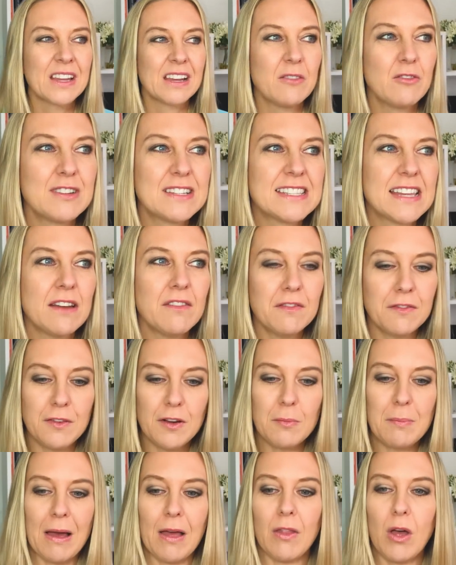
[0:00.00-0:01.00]

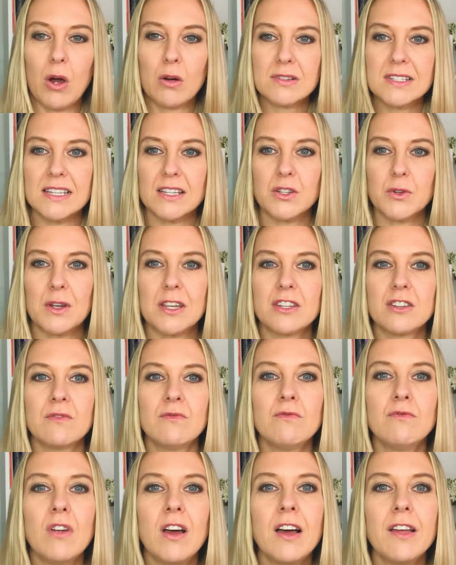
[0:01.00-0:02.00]
resentful about the whole
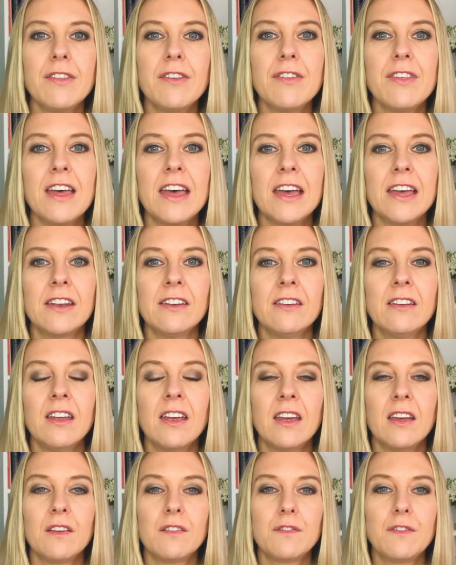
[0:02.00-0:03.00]
situation rather than
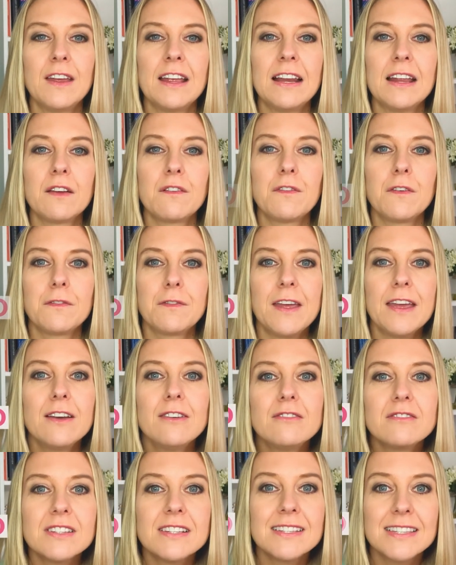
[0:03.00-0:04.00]
feeling
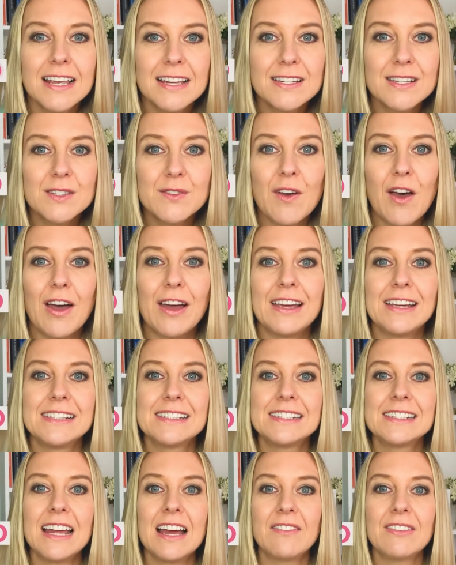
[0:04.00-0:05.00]
fulfilled and
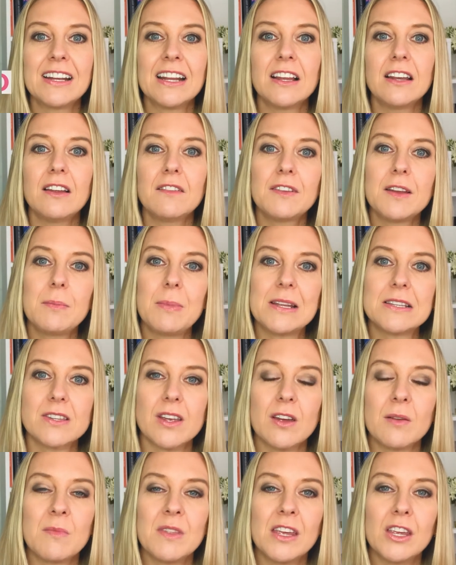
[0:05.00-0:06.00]
satisfied and having that lovely
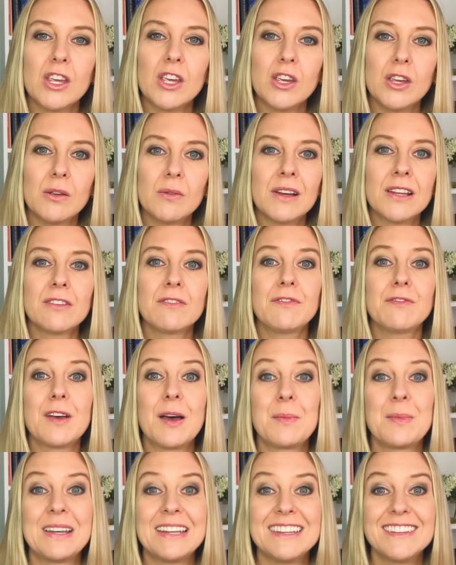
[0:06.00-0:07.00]
bedtime that you and your
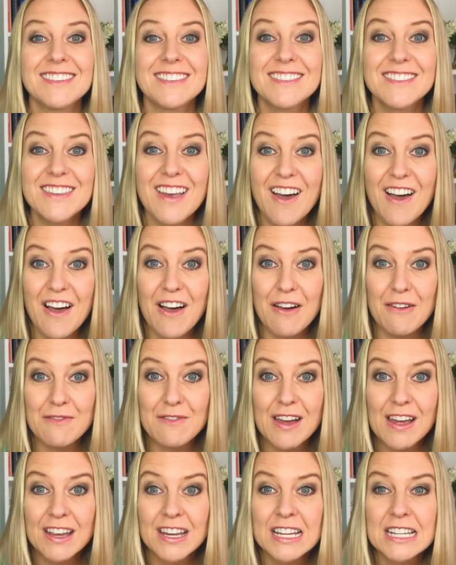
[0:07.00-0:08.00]
family
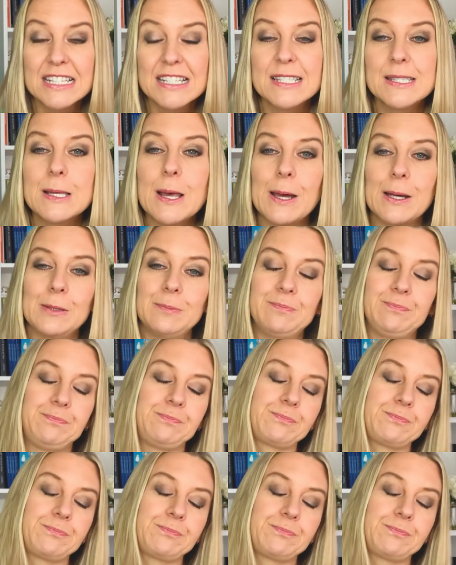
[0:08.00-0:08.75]
deserve. So,